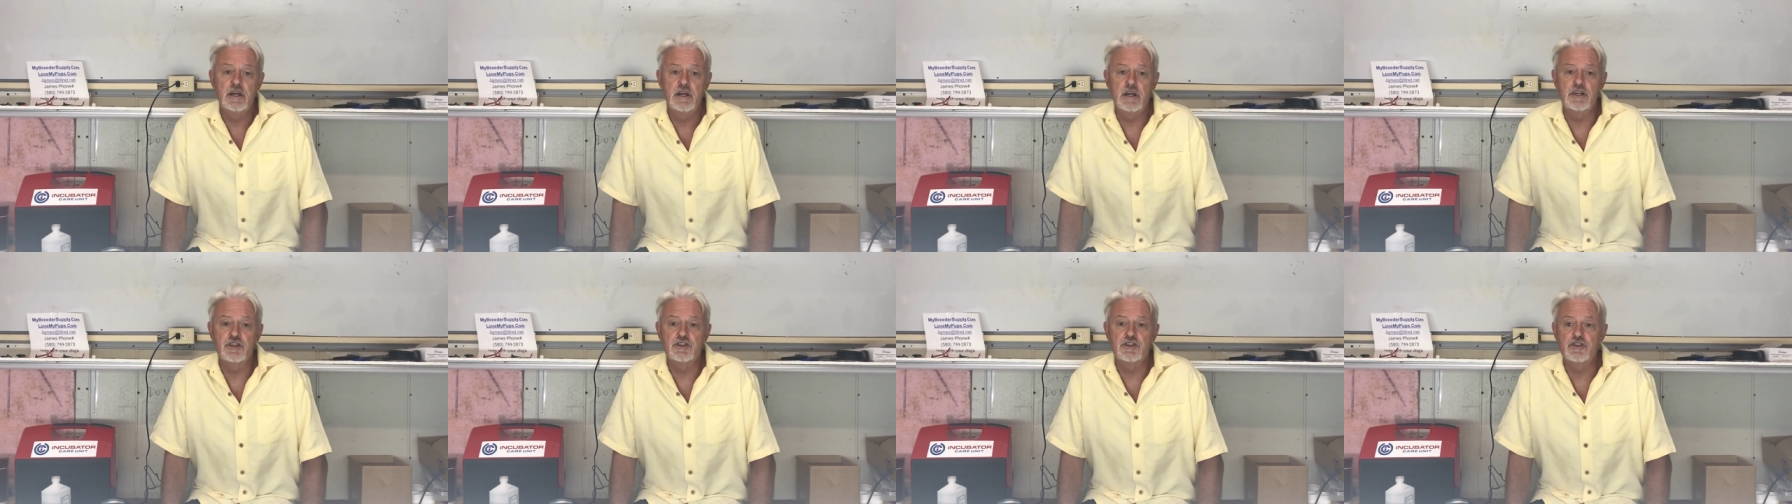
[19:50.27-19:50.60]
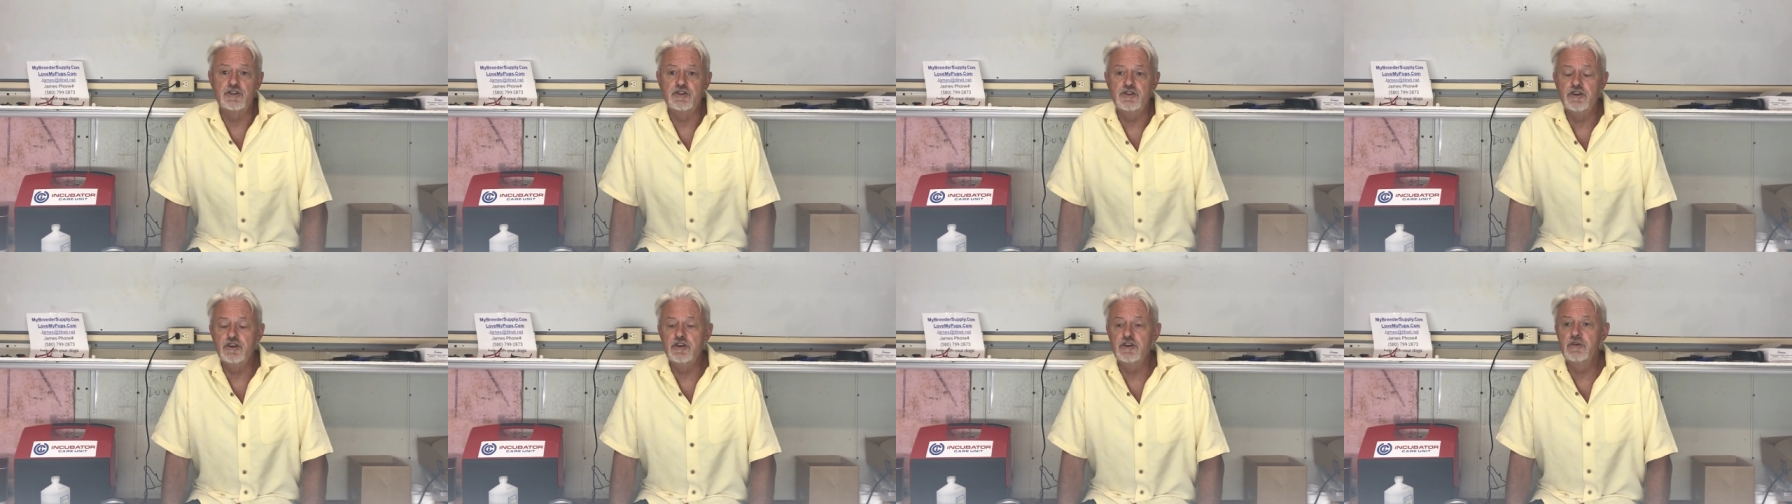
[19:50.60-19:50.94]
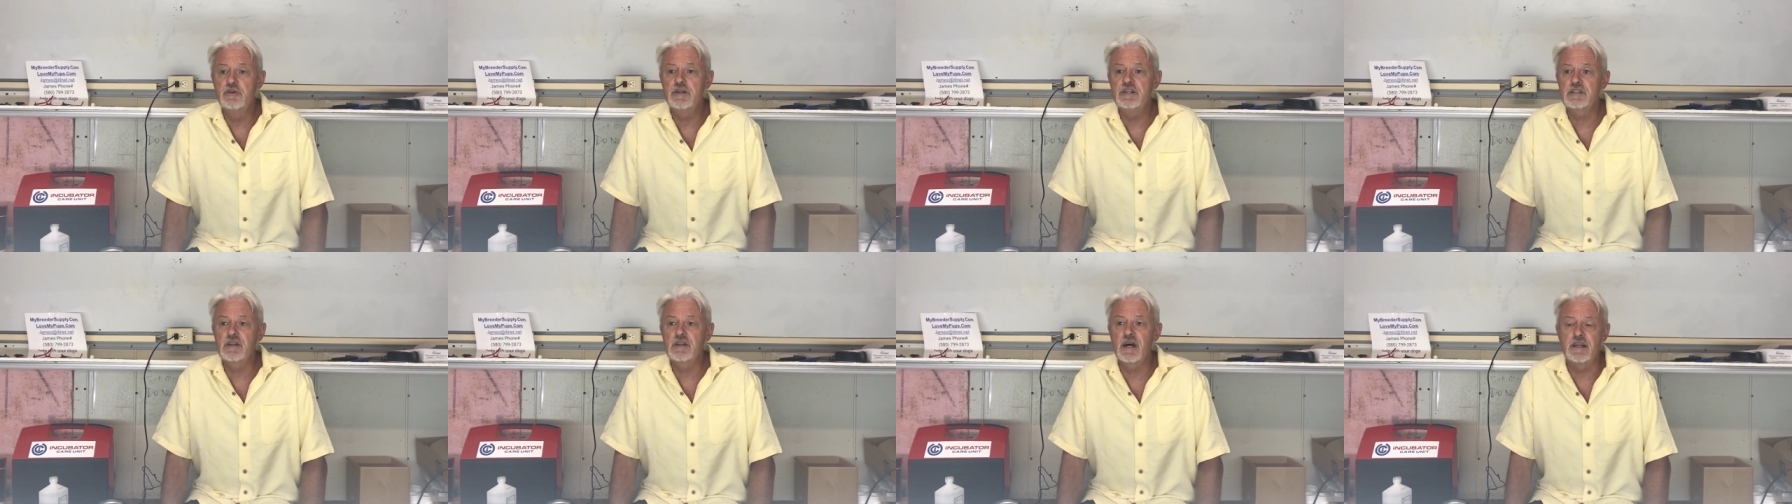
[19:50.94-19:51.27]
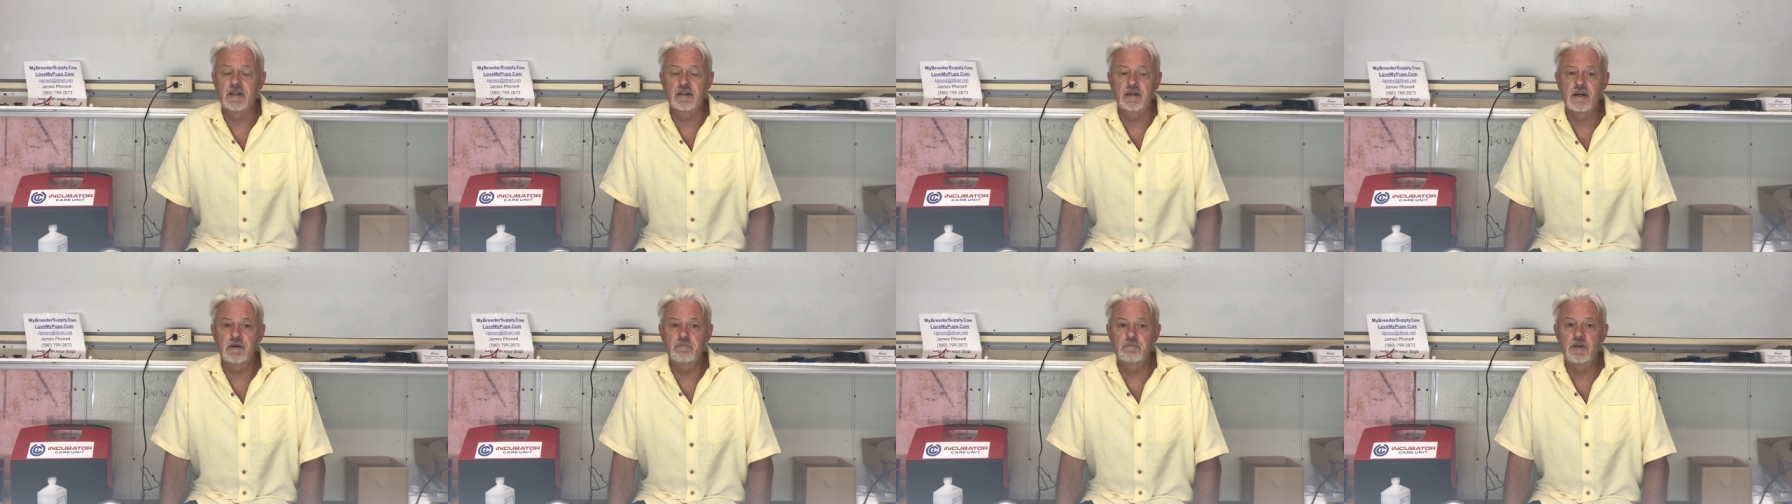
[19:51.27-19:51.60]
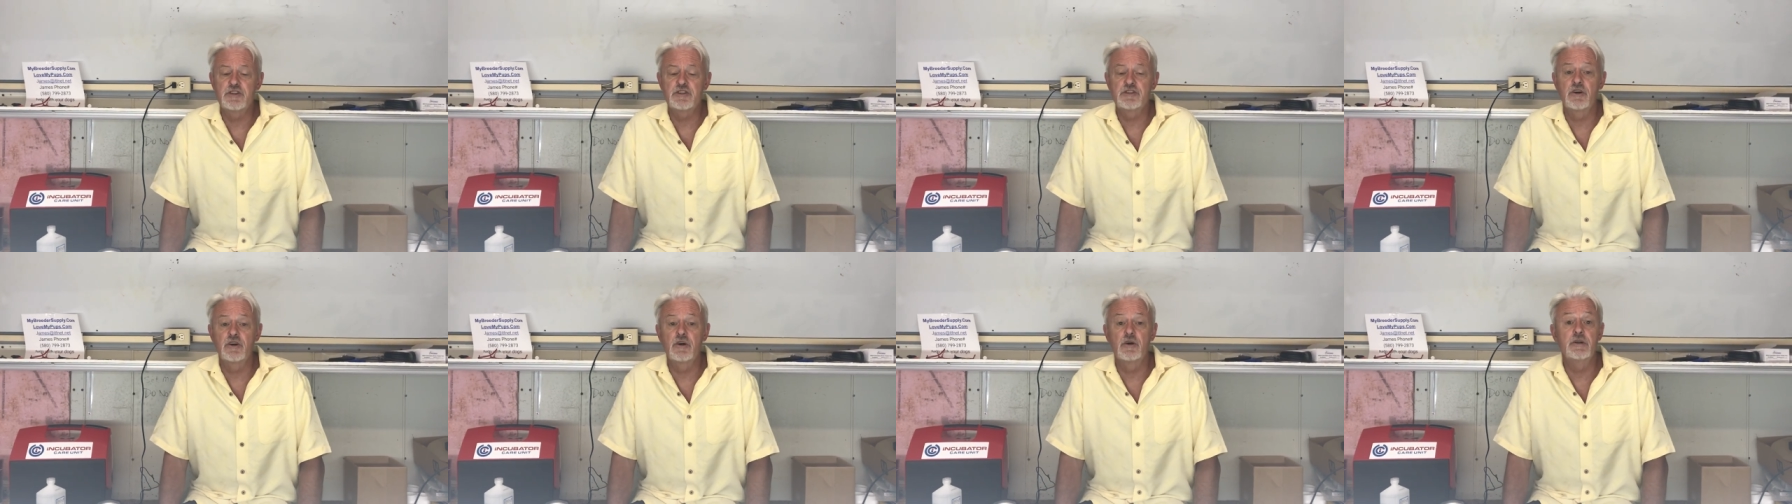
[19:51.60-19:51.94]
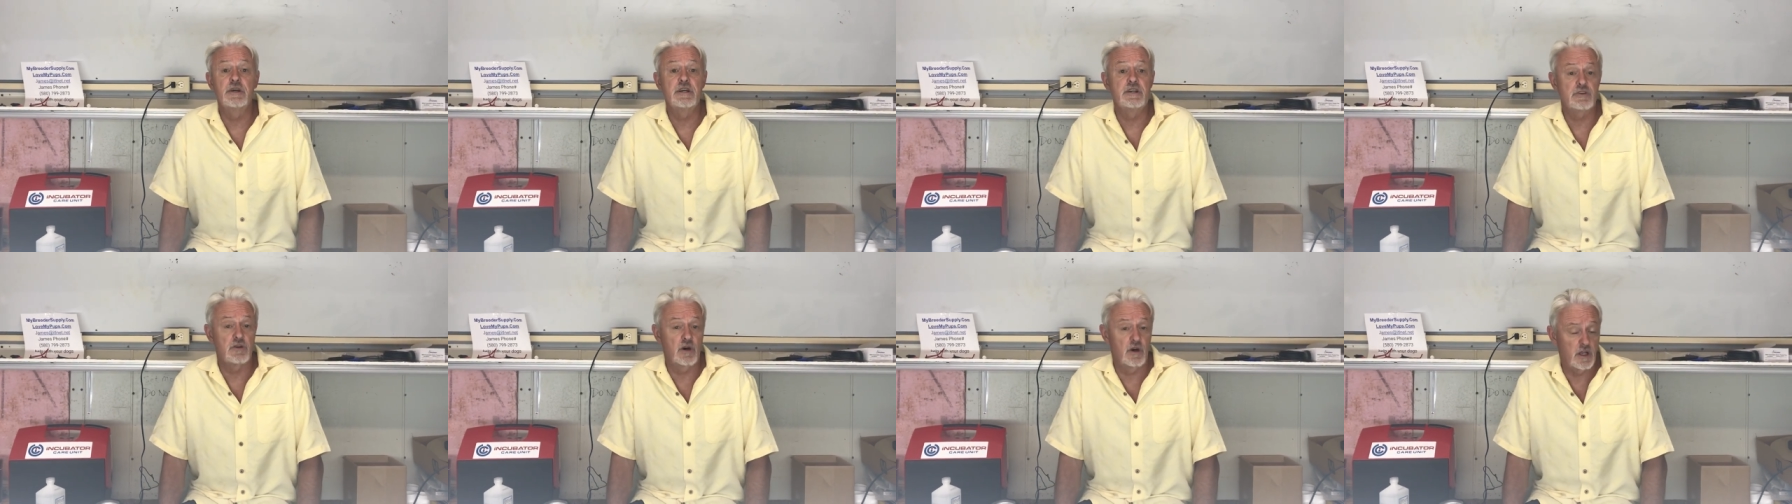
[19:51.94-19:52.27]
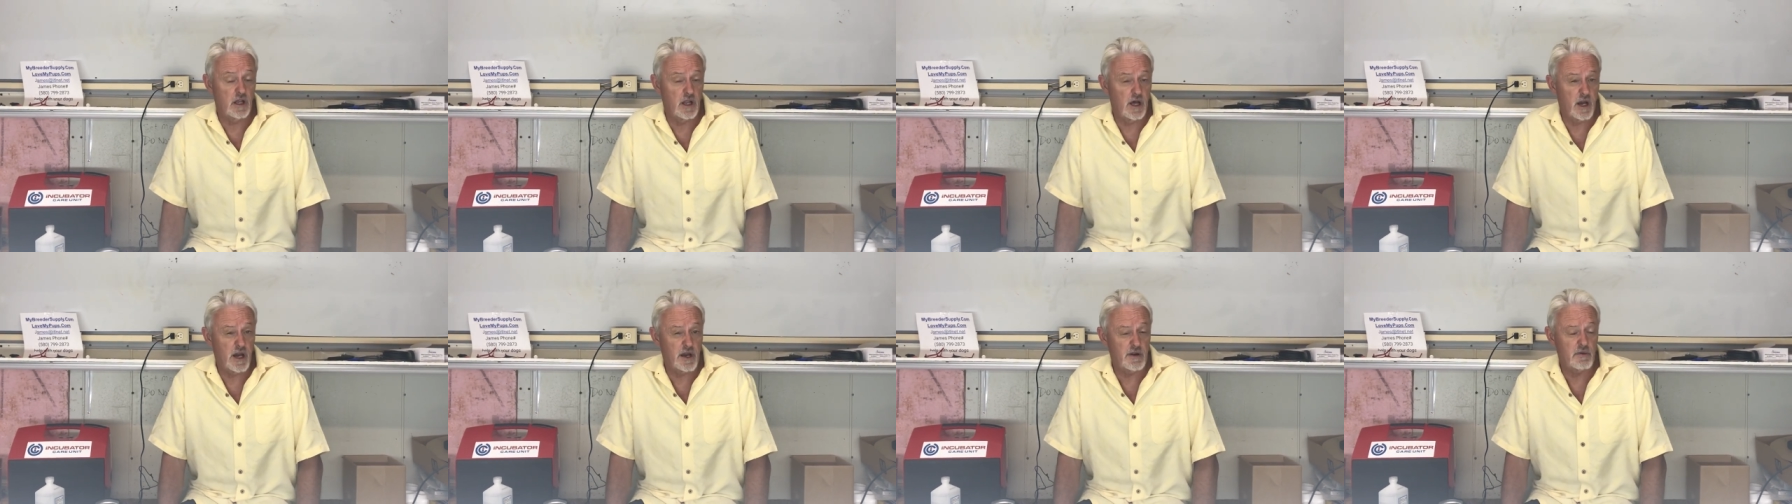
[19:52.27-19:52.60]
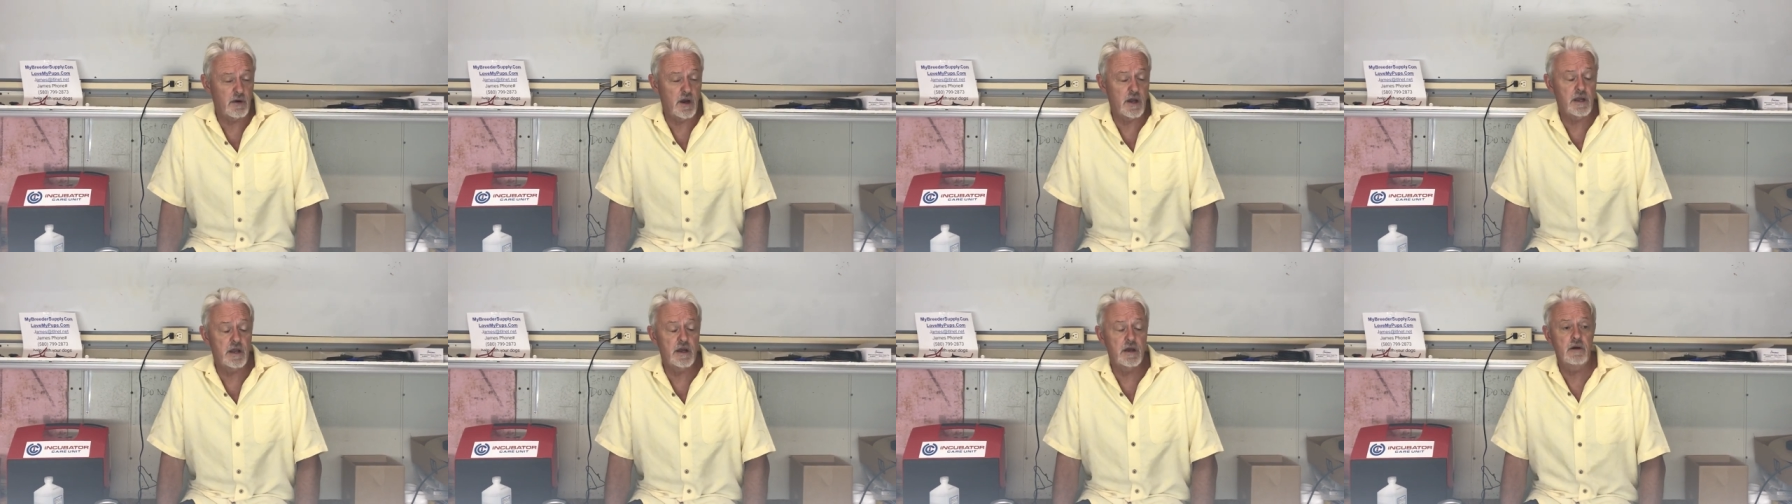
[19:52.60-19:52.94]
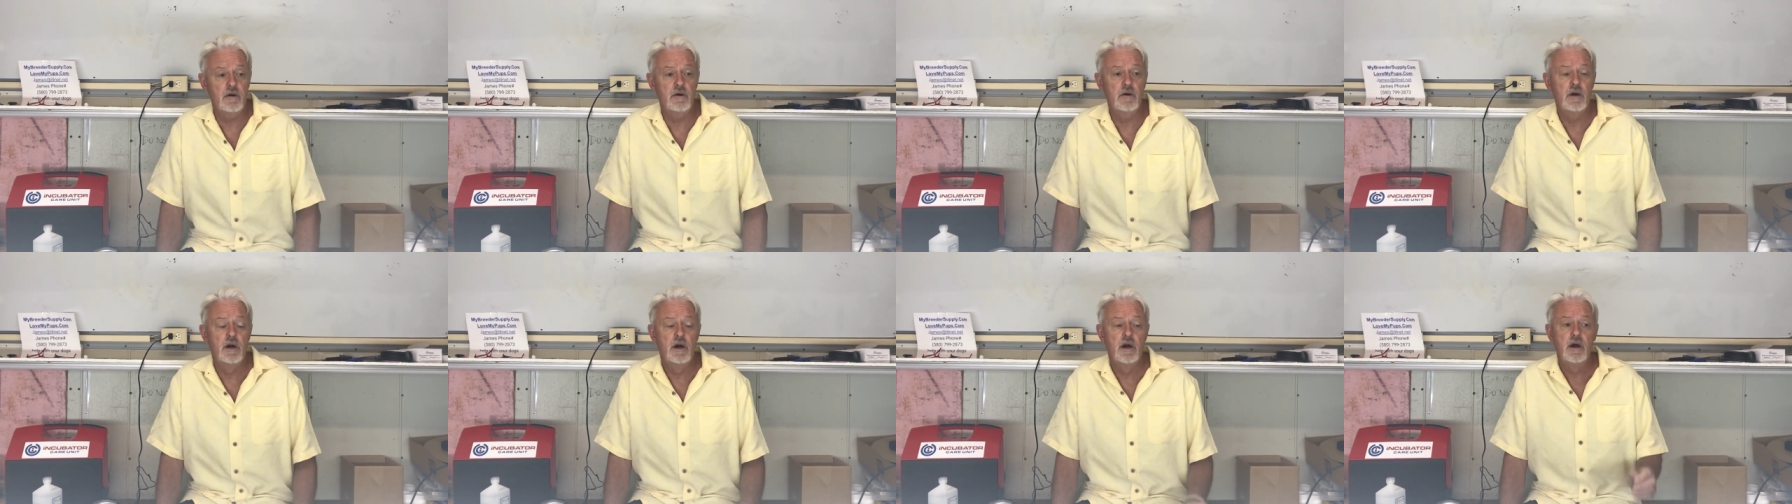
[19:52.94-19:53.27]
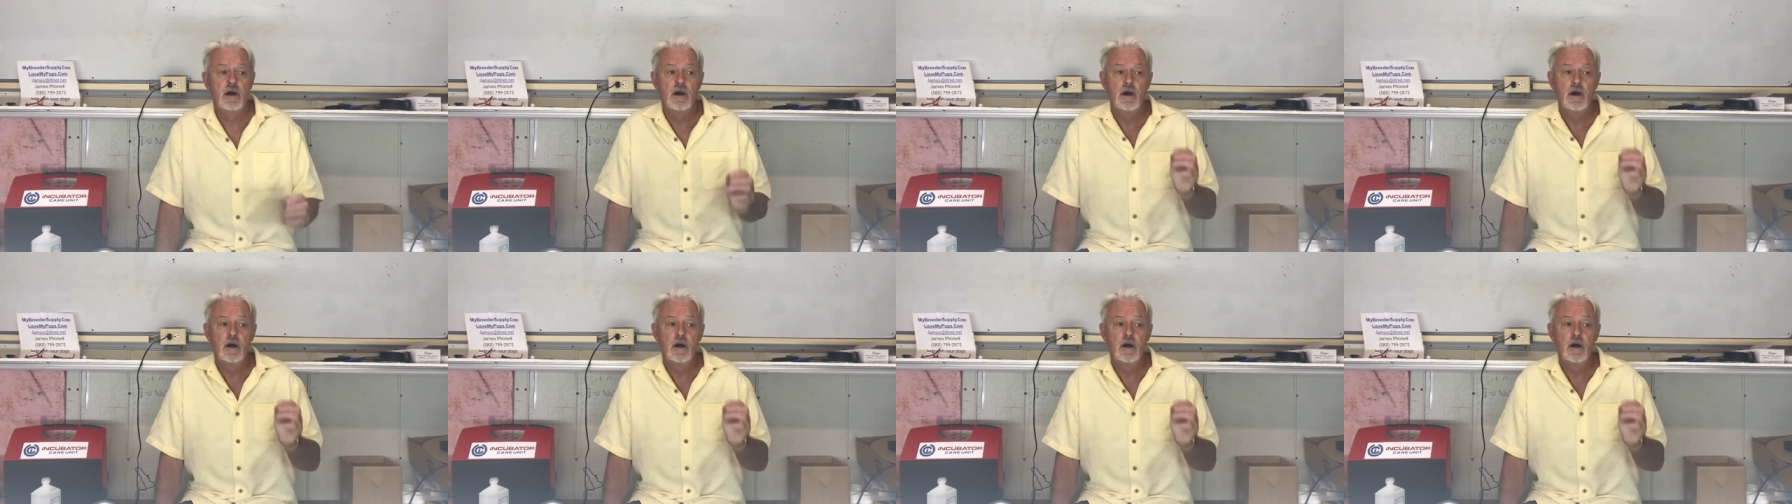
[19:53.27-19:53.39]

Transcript: He's new, he's like nine months old, he's online right now.